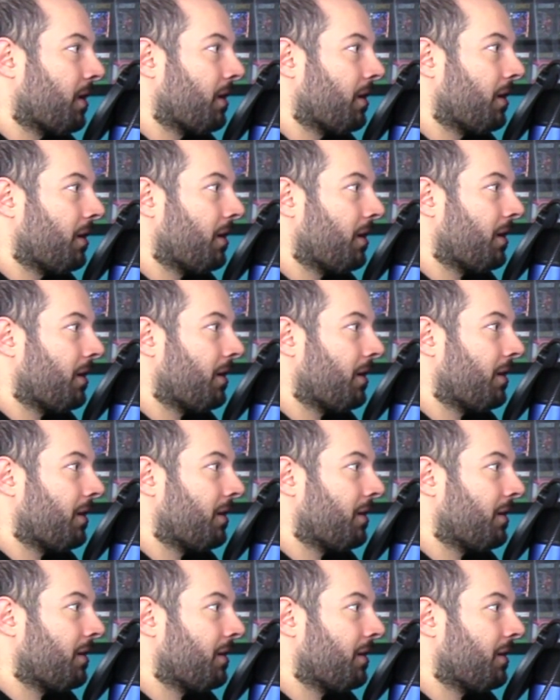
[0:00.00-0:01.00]

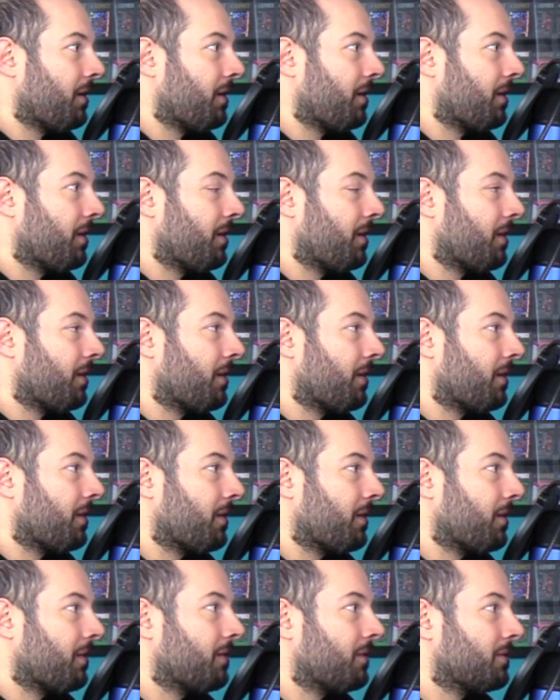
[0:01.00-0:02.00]

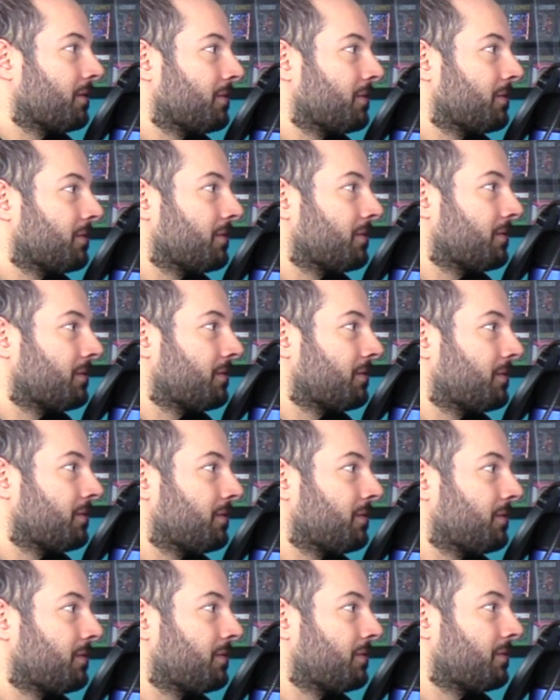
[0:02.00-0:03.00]

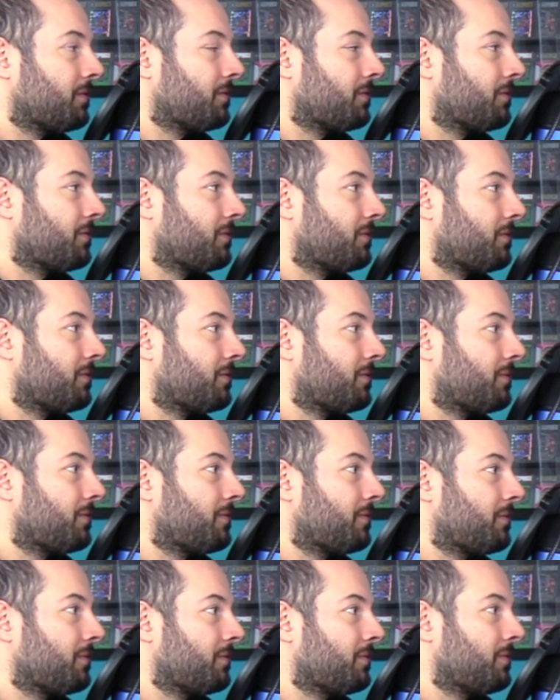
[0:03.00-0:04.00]

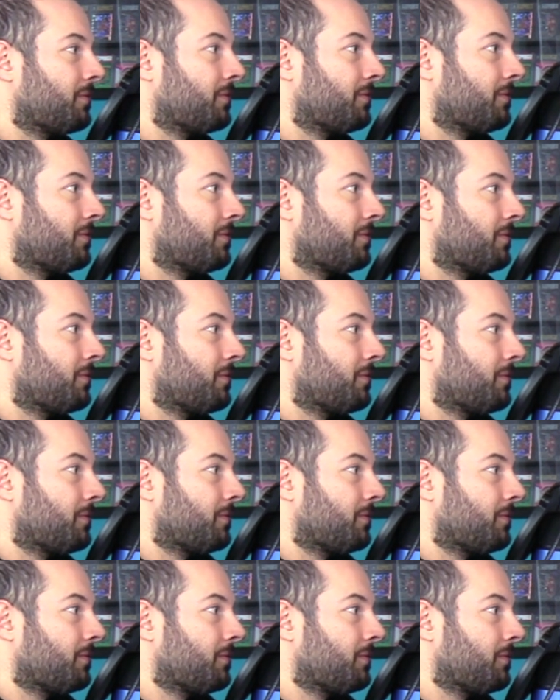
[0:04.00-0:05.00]

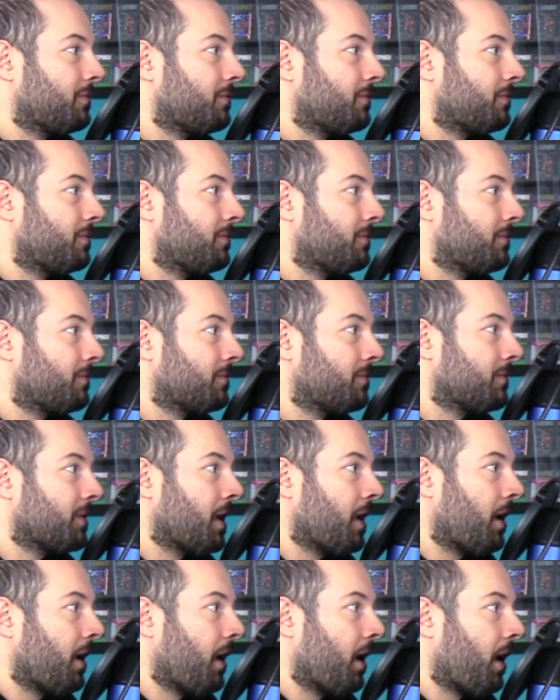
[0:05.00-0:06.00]

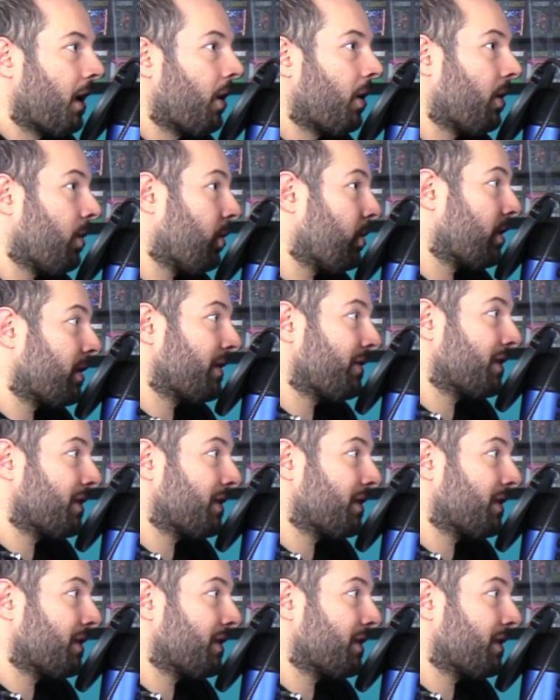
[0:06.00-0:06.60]
[no speech]